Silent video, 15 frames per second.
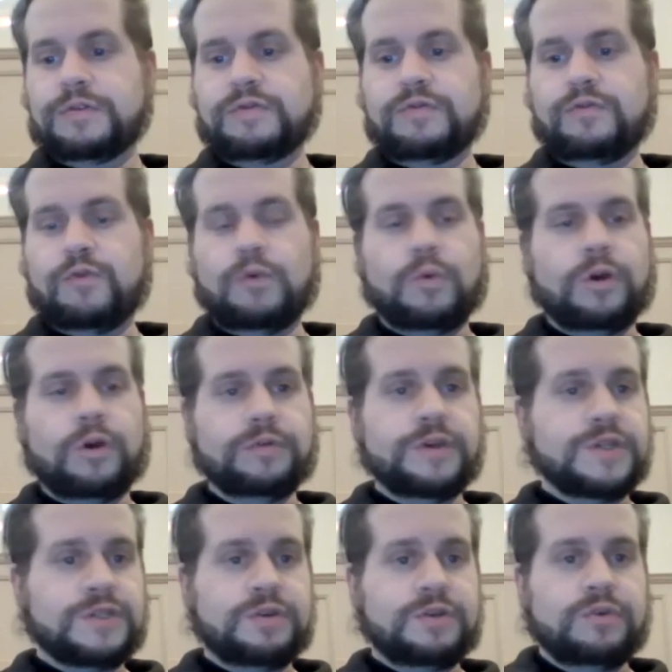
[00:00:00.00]
for one
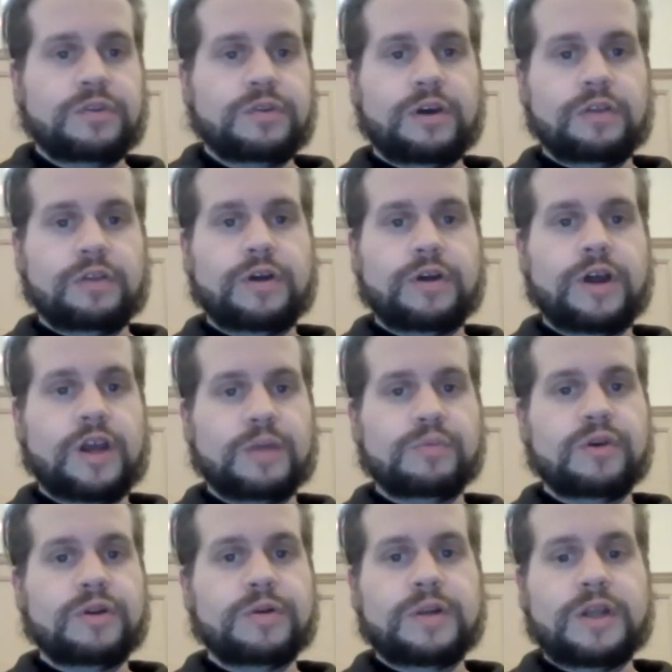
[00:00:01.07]
reason or the other,
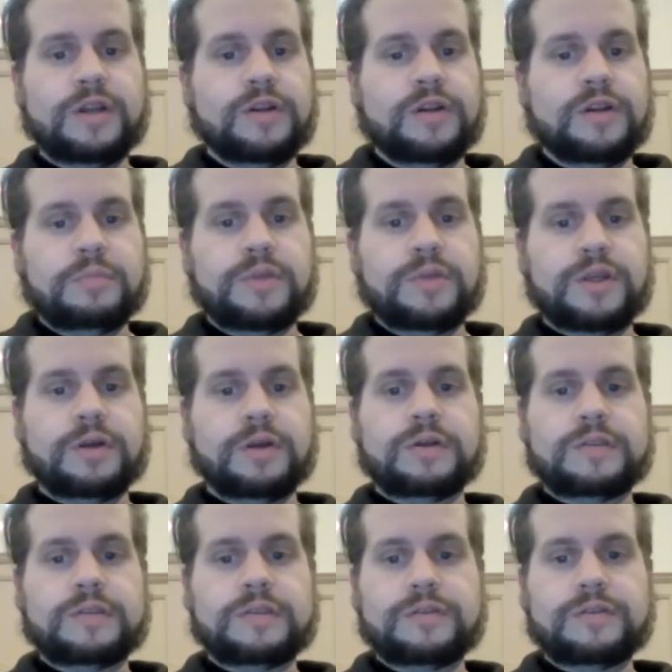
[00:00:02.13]
hybrid ended up being
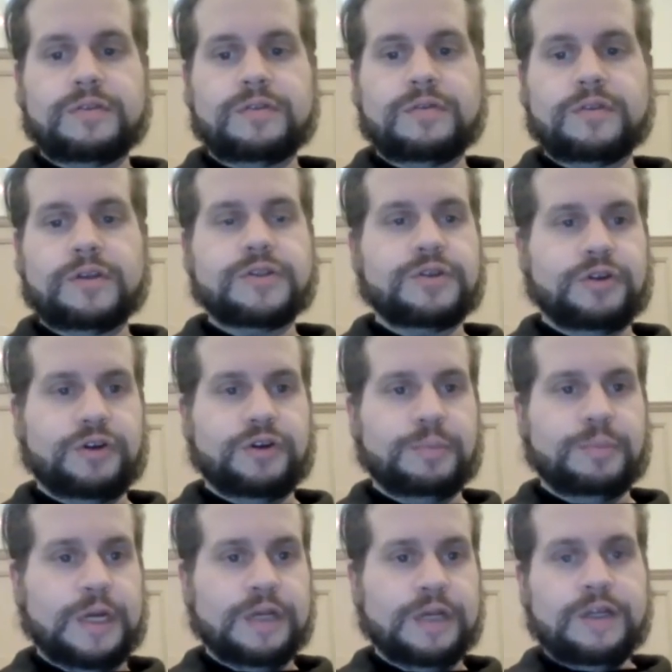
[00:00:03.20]
the
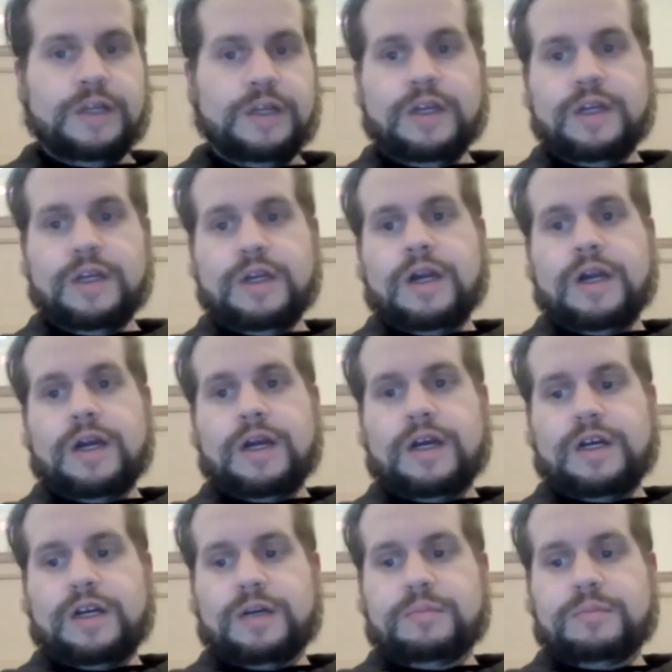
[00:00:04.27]
term.
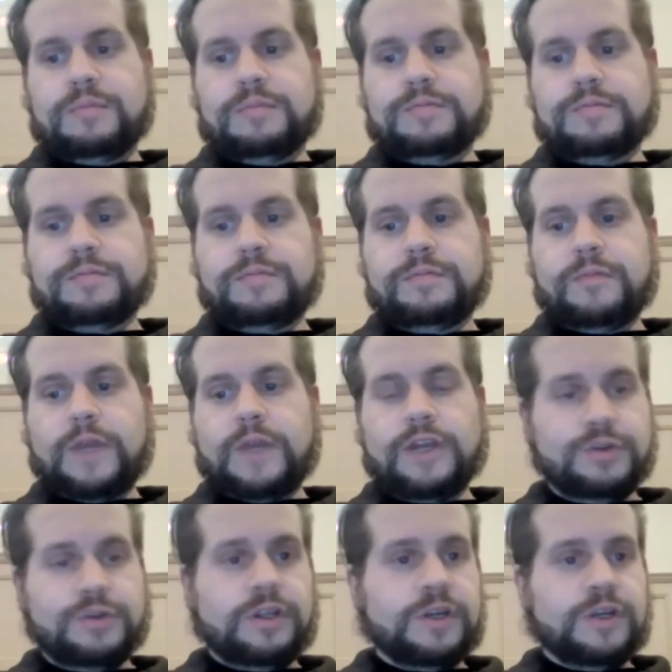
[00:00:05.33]
I
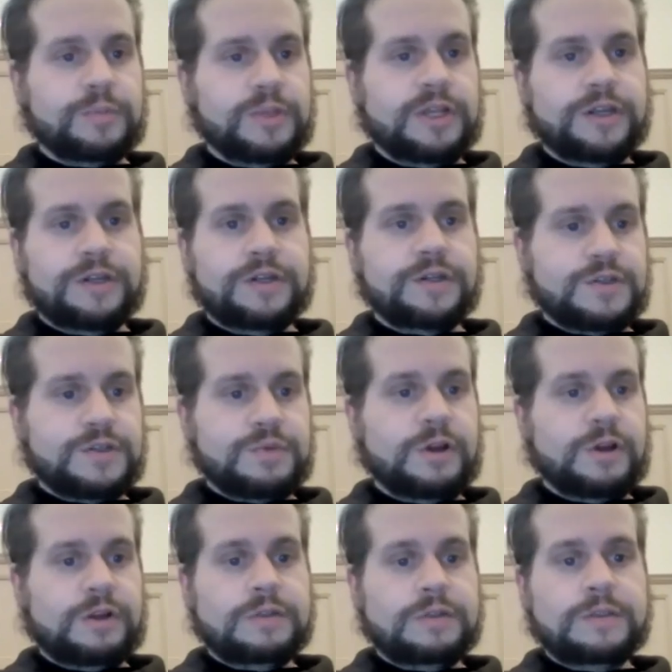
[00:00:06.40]
do like blended as
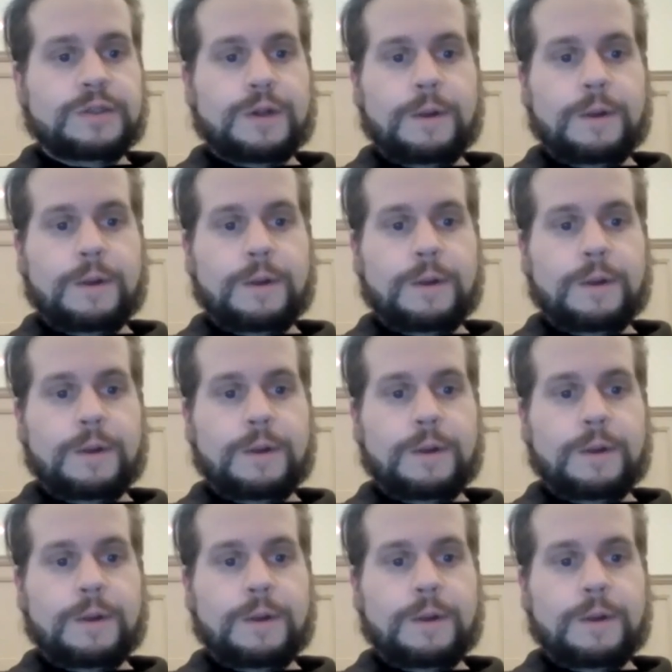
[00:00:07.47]
well.